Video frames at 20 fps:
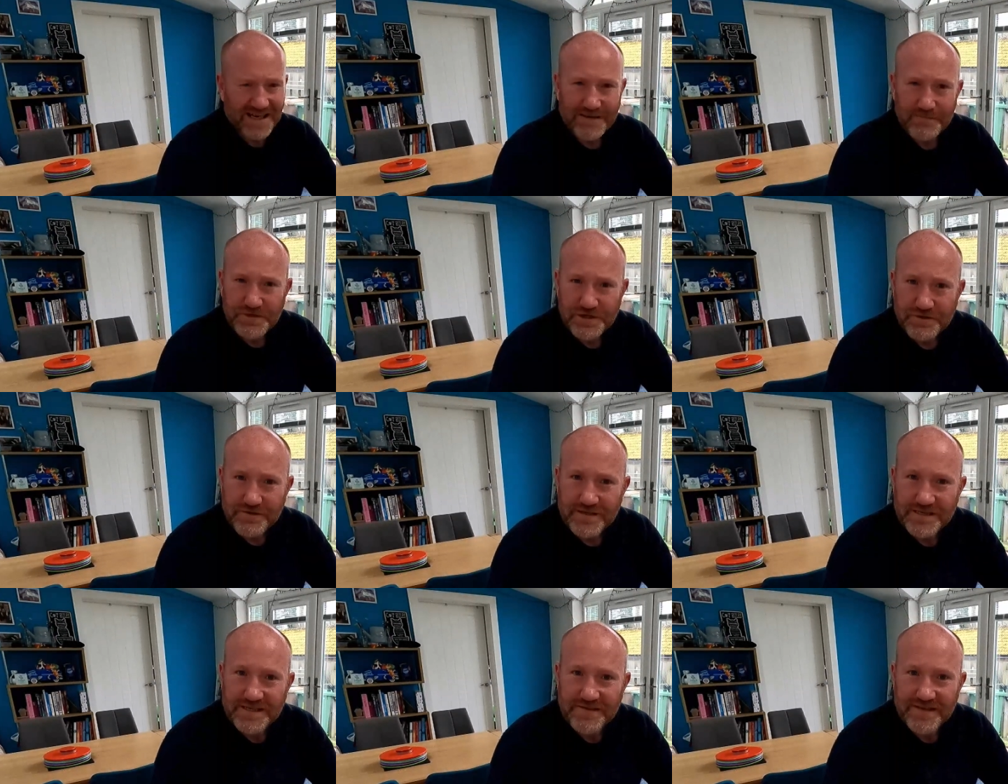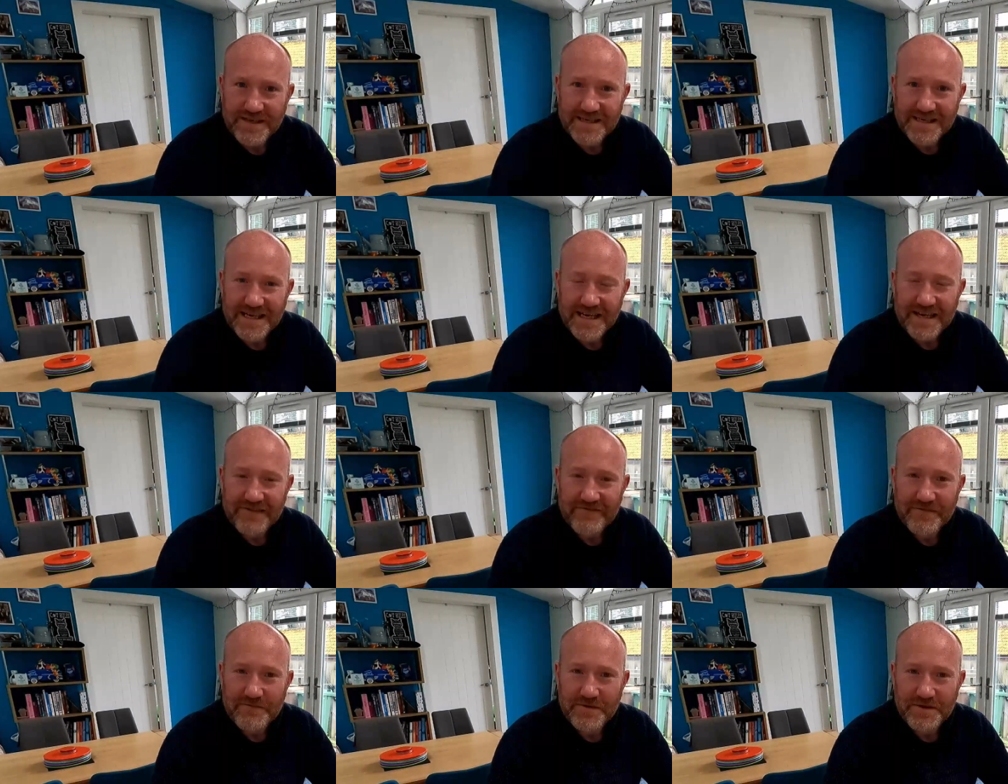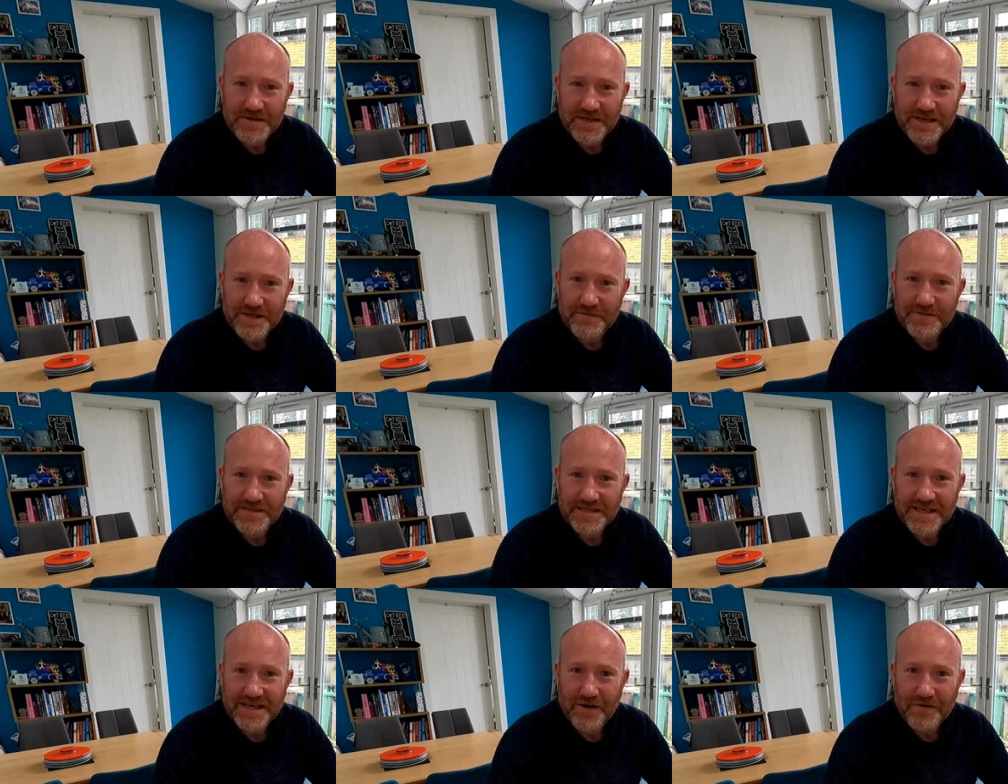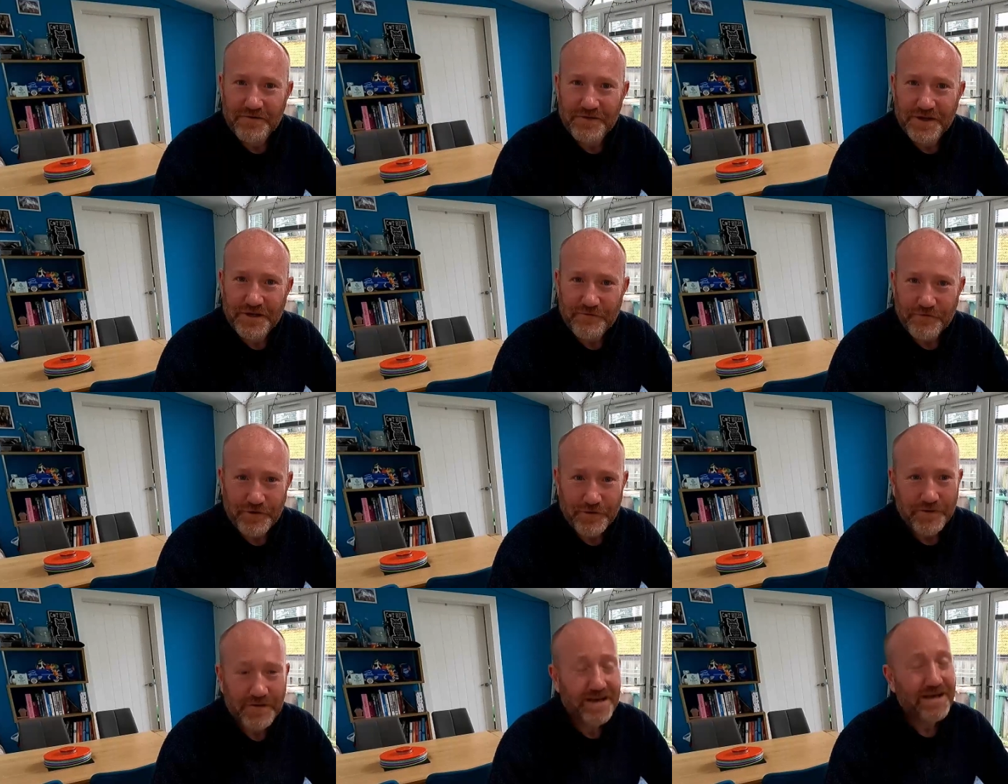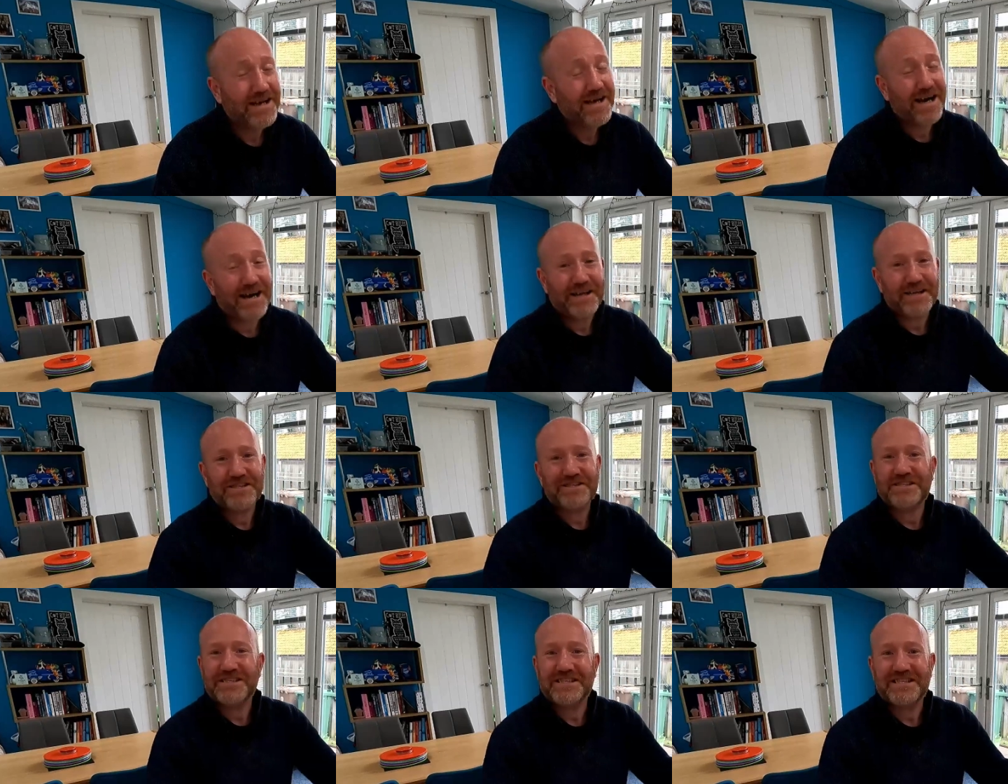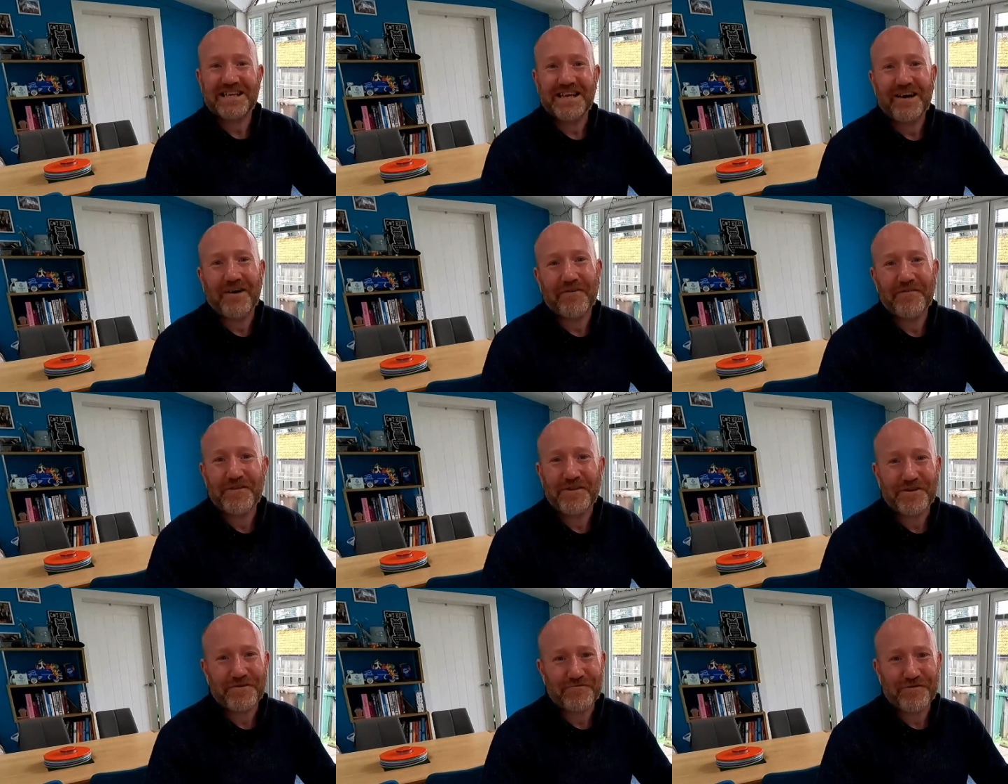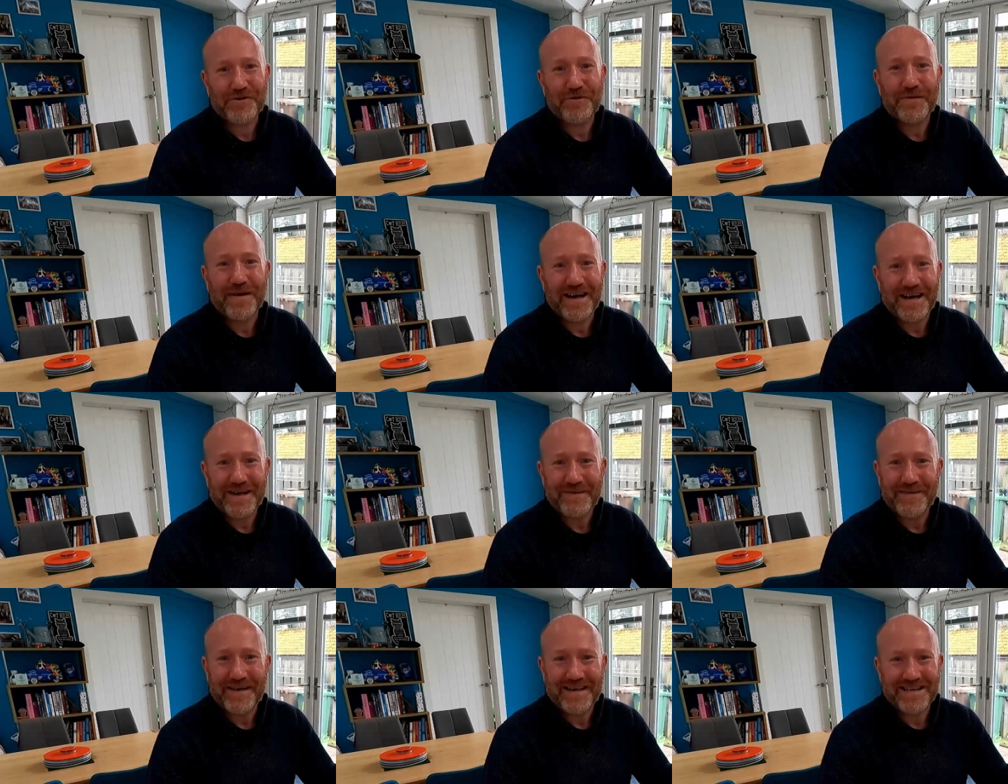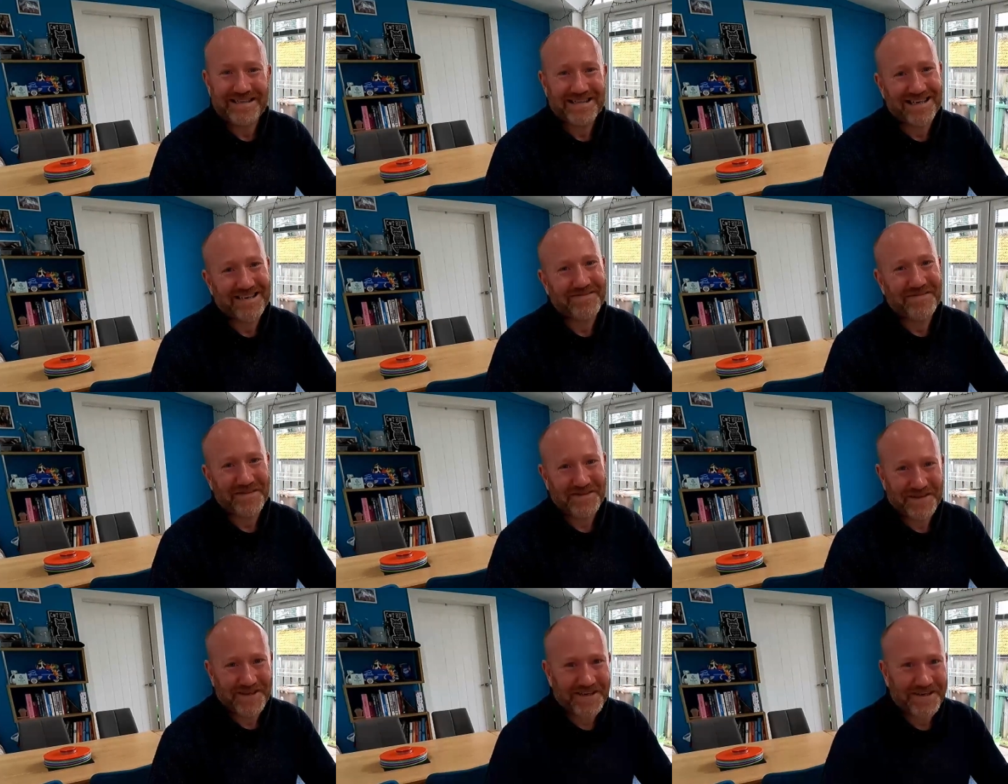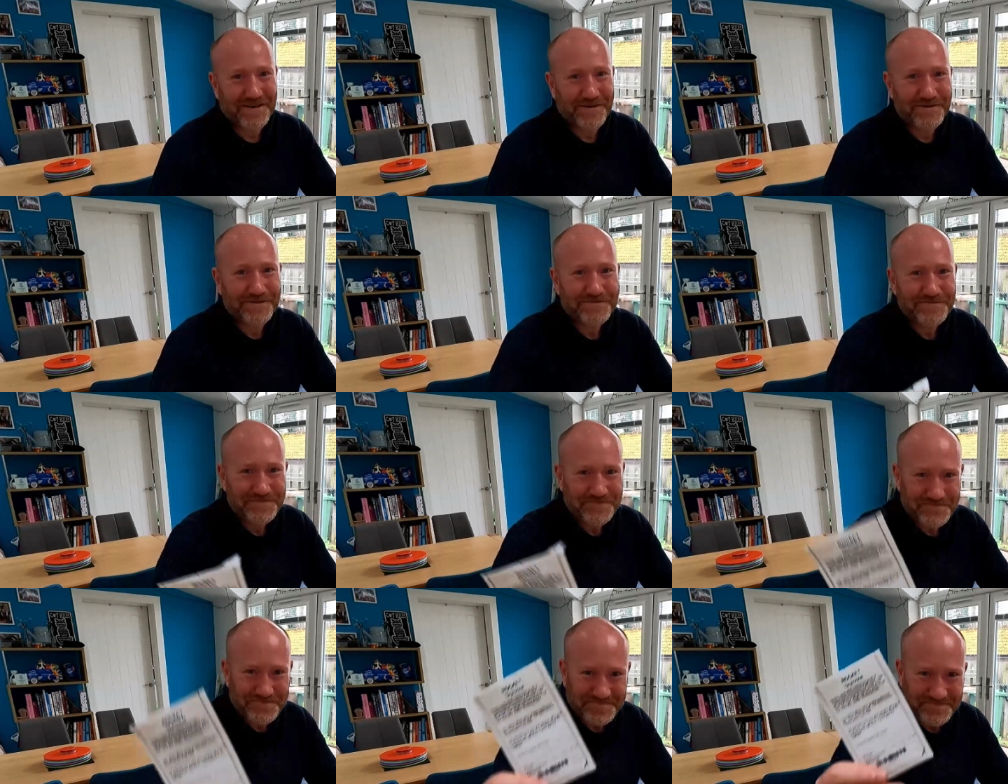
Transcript: I'm sure I do that nearly every month. I always say on the grow, and I should just say on the grow anyway instead of on the go.